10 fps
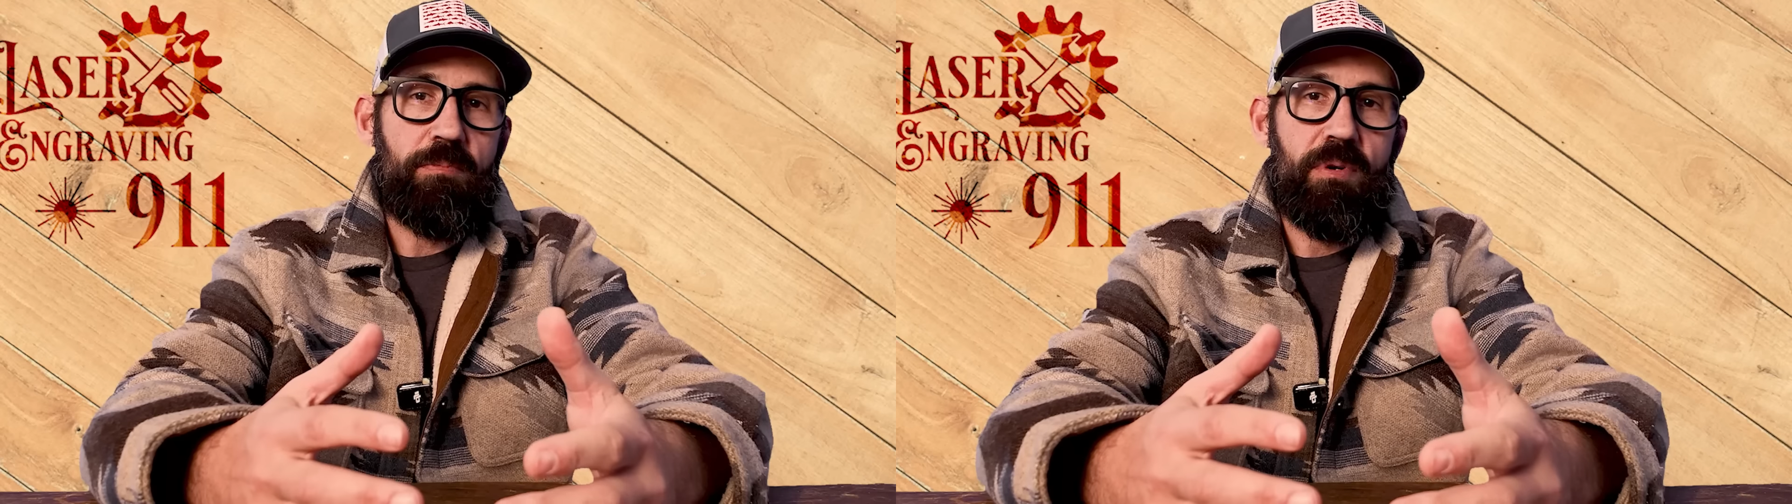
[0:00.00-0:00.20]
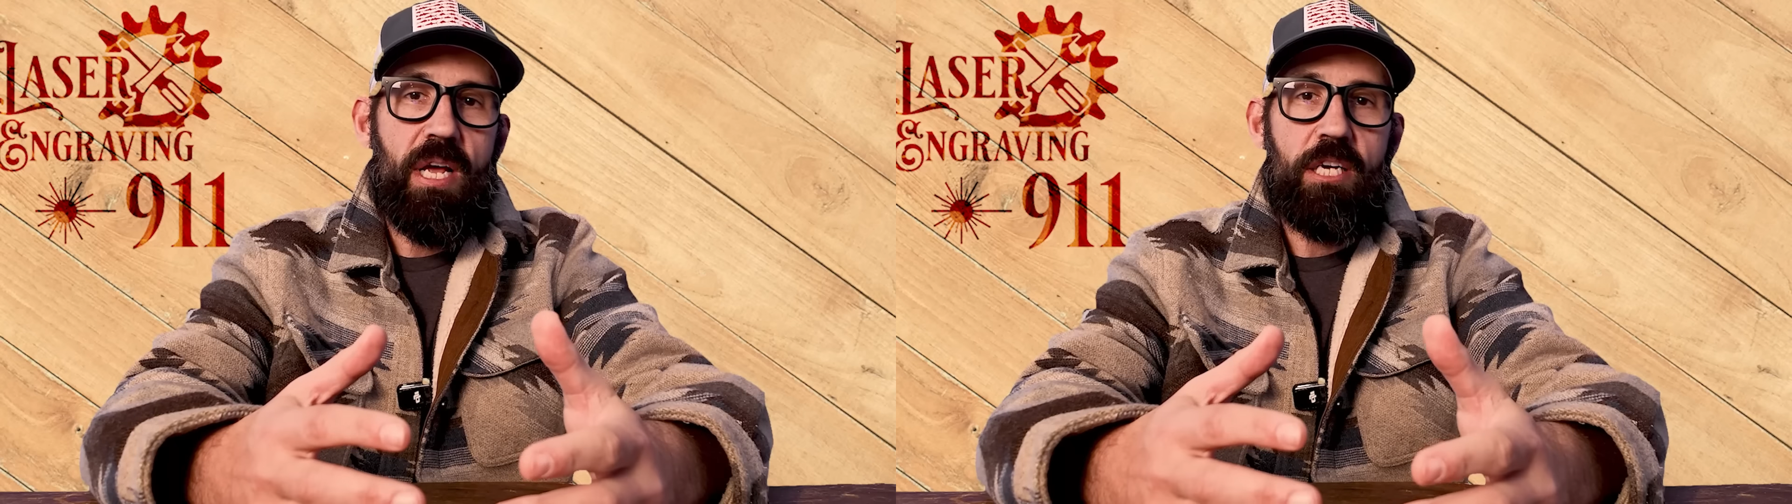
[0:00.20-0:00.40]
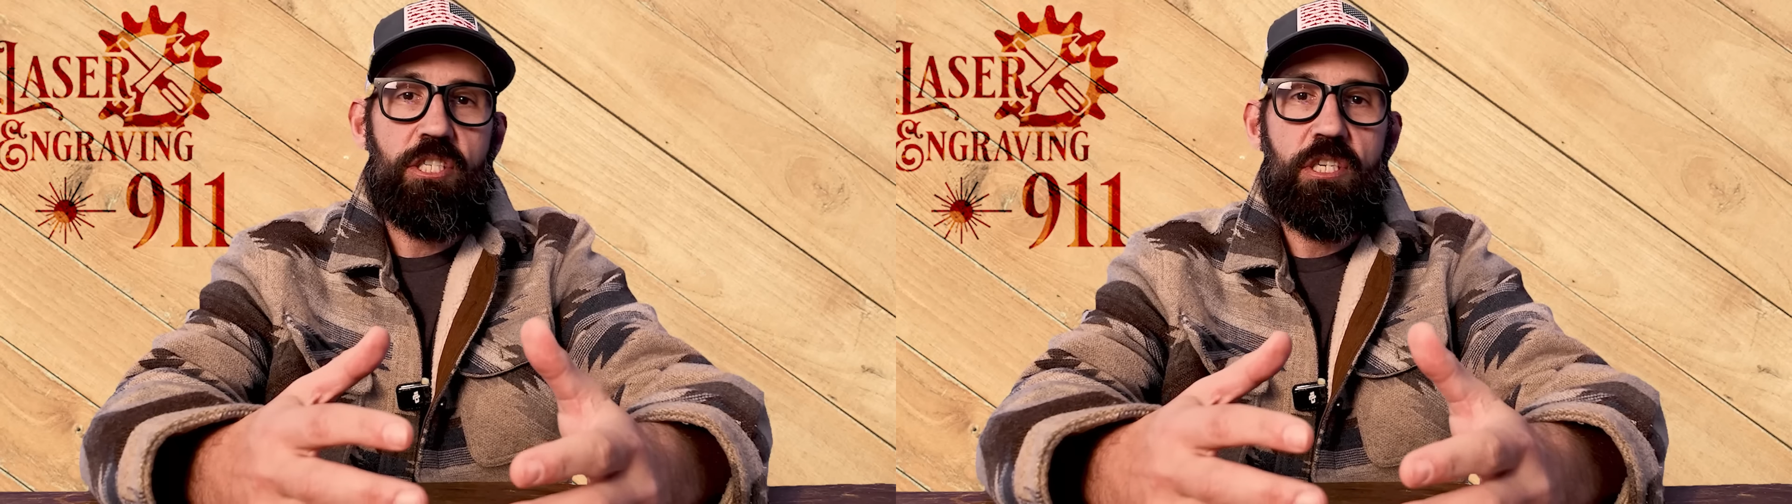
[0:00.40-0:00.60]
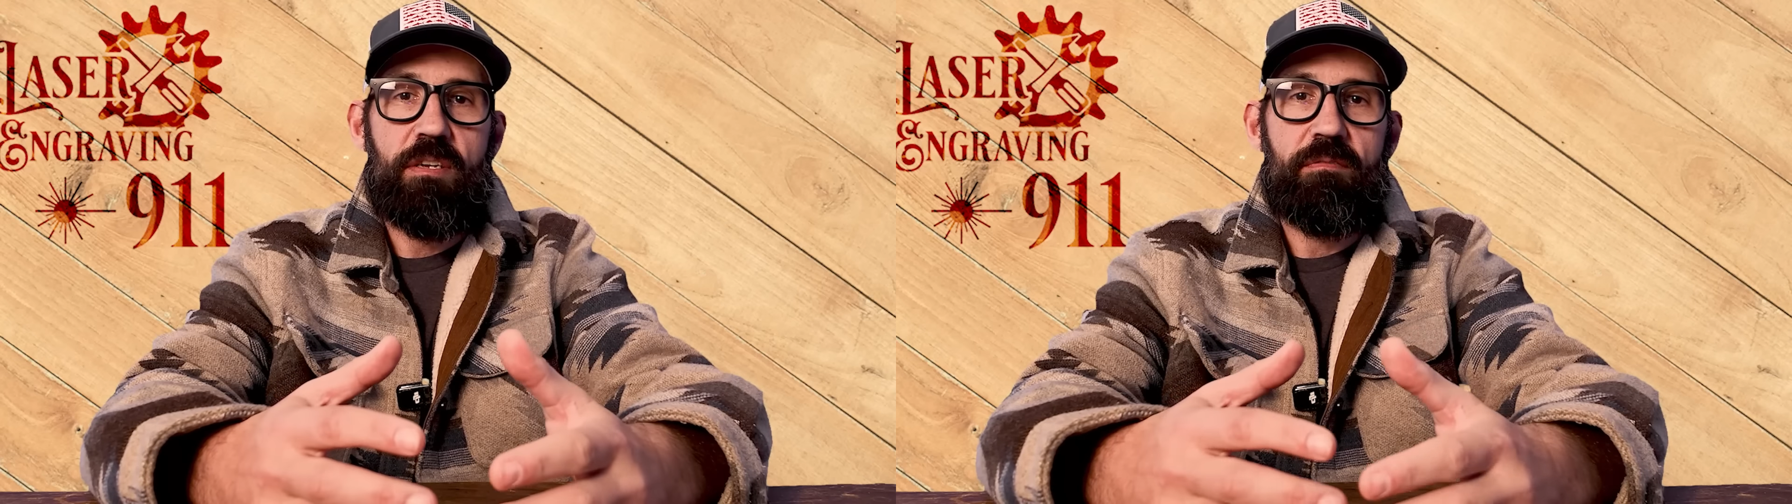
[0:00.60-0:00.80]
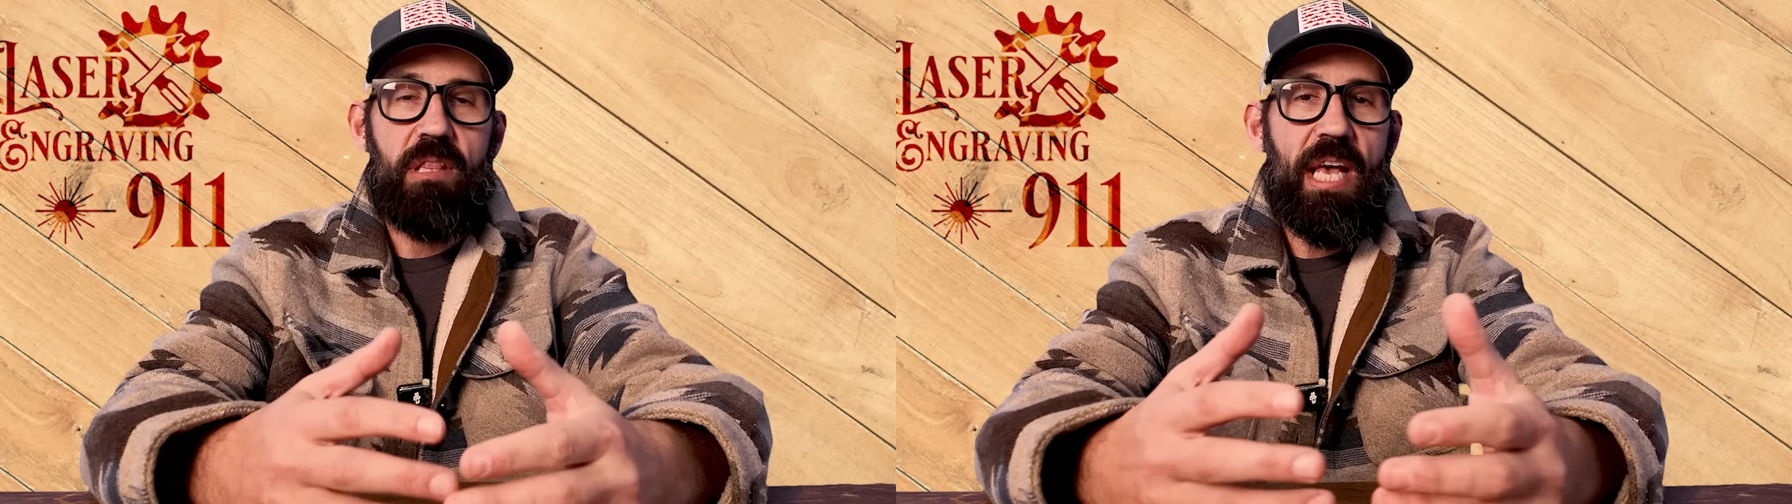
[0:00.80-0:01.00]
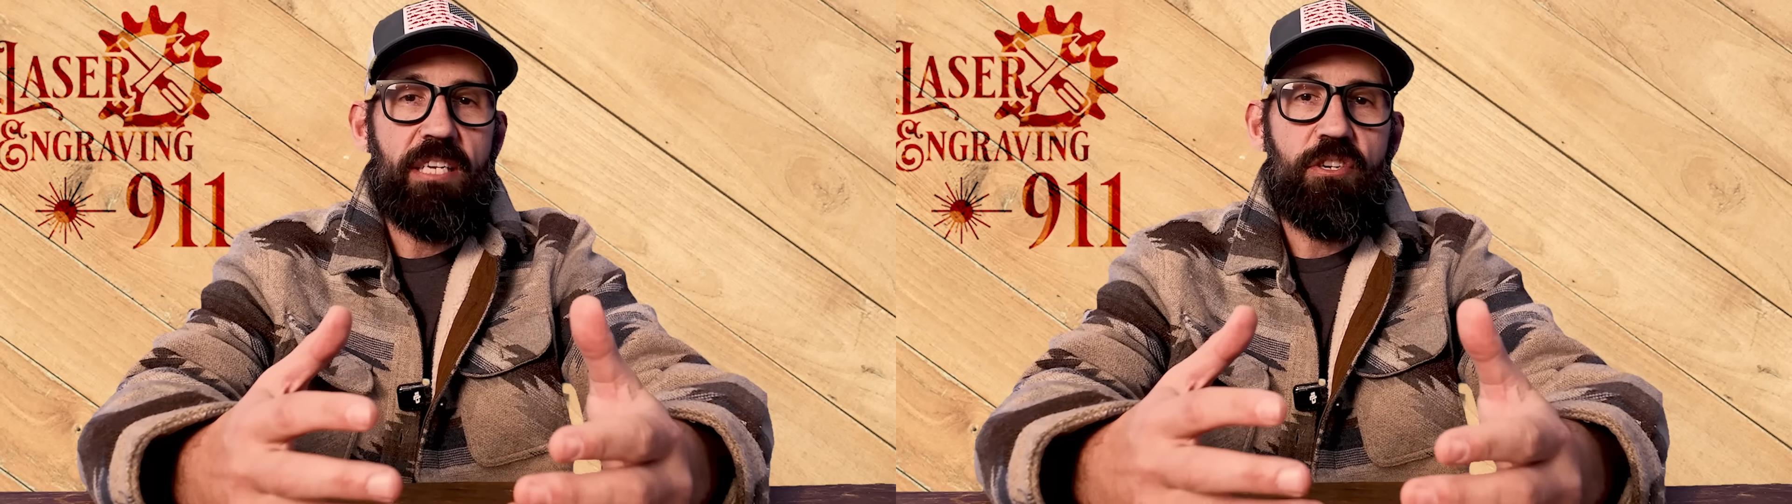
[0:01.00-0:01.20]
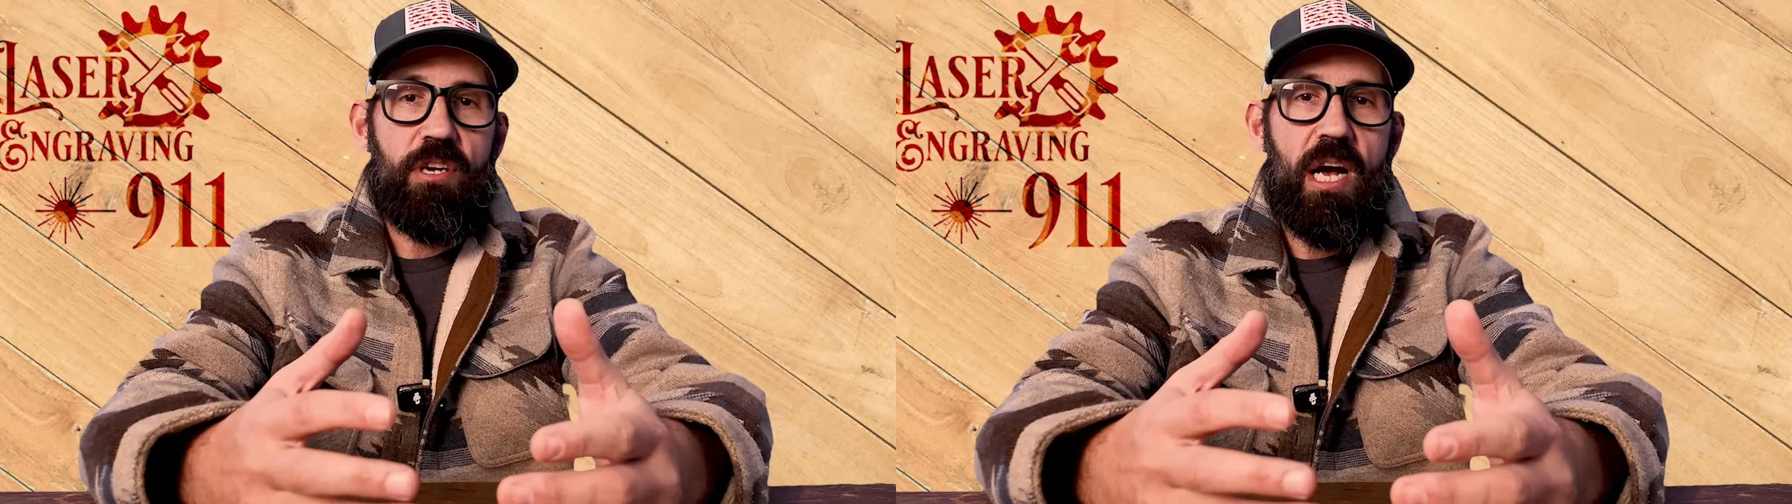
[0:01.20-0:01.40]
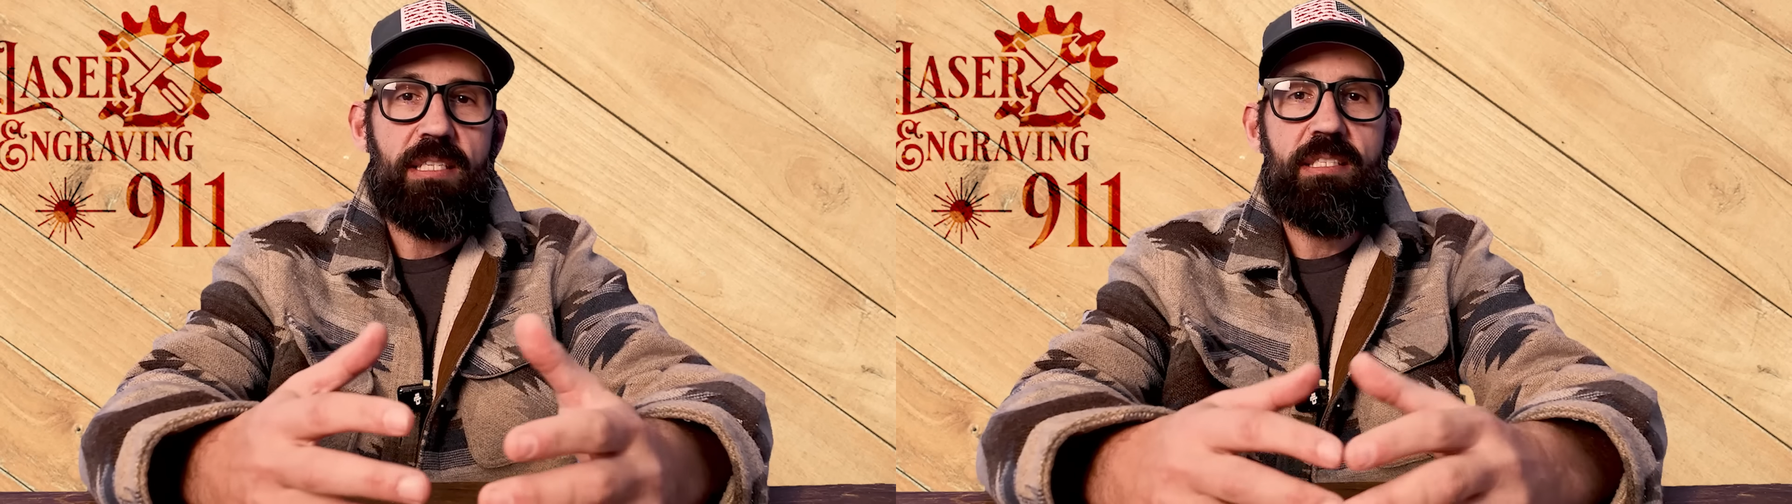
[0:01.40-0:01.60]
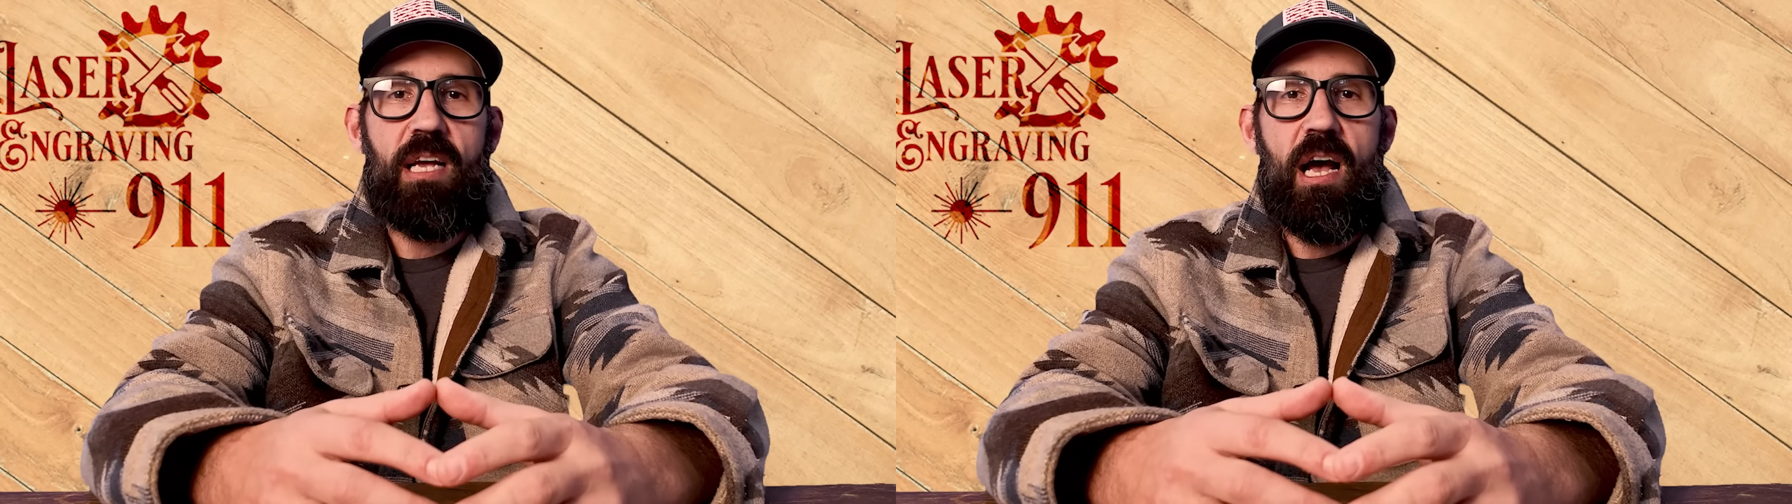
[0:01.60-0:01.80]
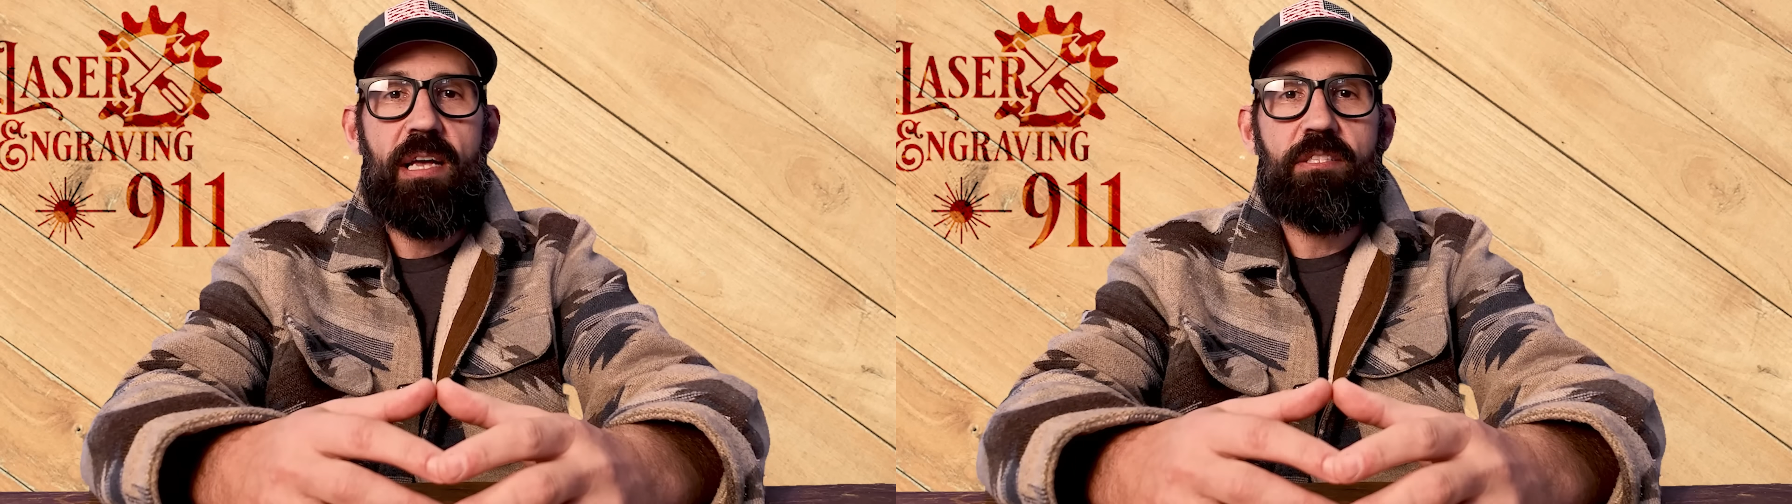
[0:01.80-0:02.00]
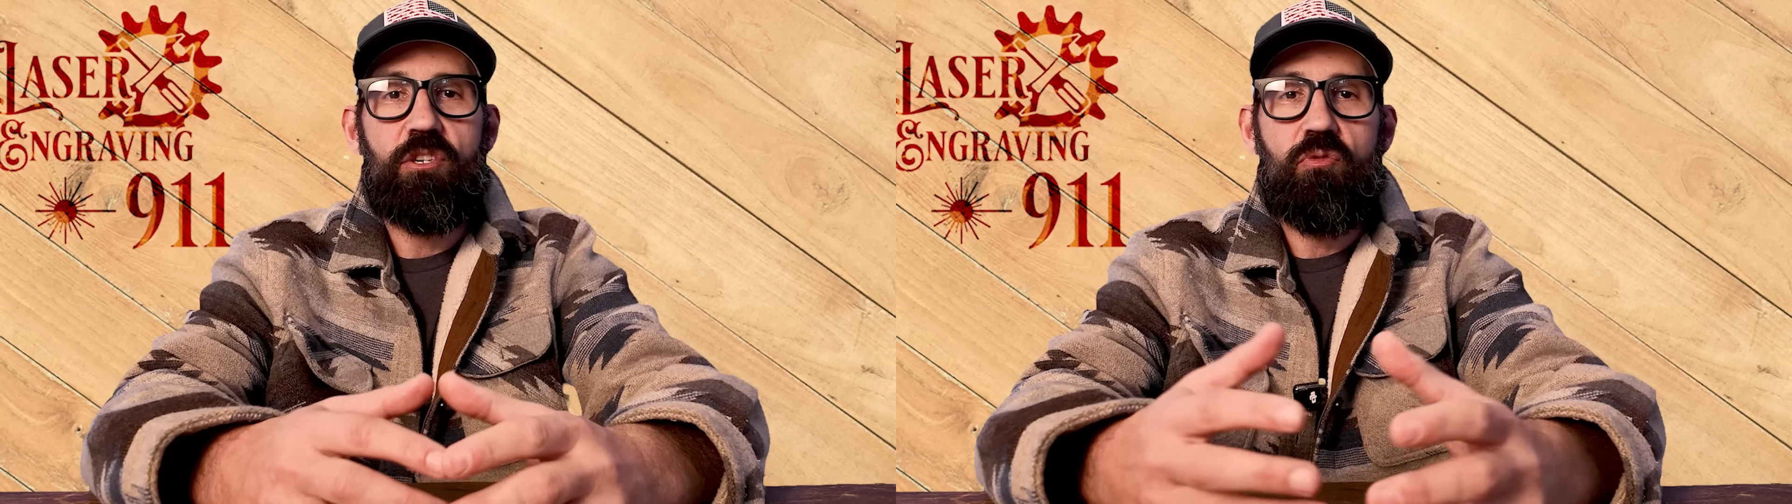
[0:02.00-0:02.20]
production of laser cut signs,